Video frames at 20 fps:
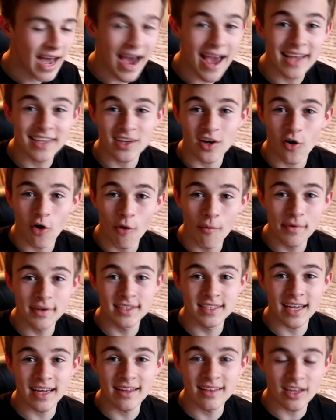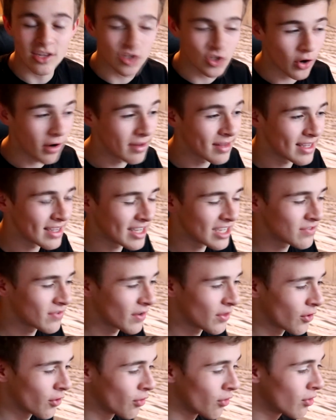Guys, I hope you did enjoy today's
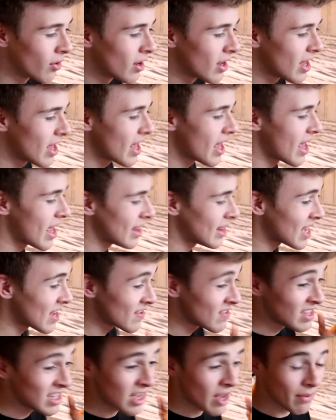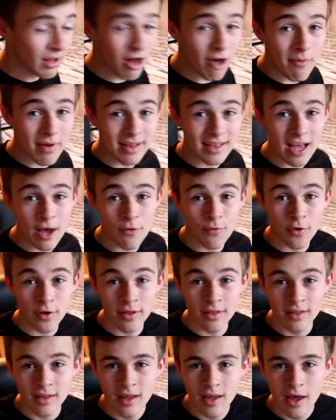video. A little bit
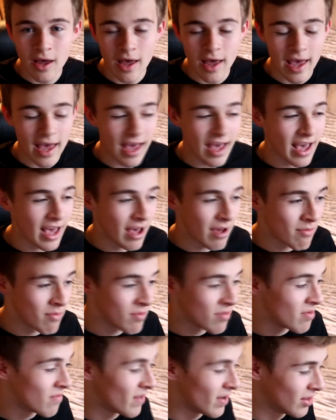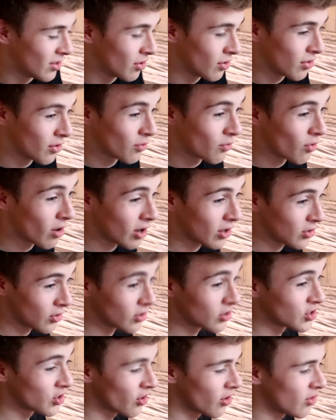different video than what I
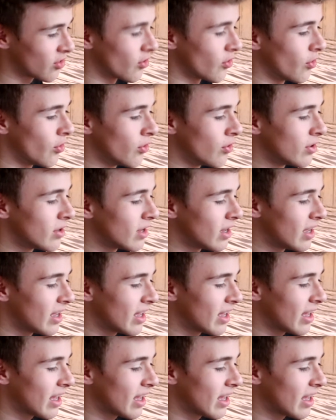usually do.